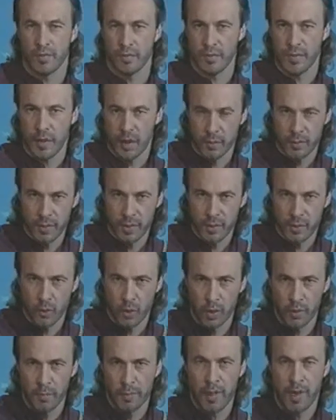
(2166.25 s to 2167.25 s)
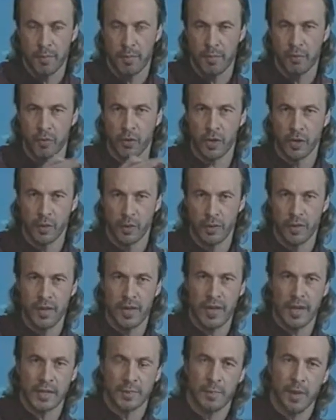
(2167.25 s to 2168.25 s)
that will be in the one bar. Before you go to the
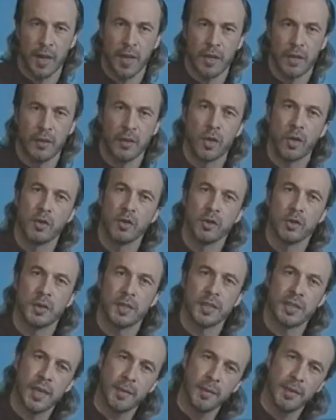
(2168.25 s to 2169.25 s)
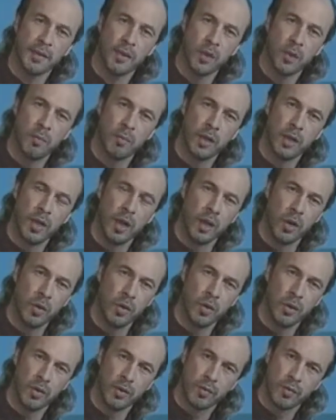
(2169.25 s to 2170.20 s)
next bar, you go to a semitone below,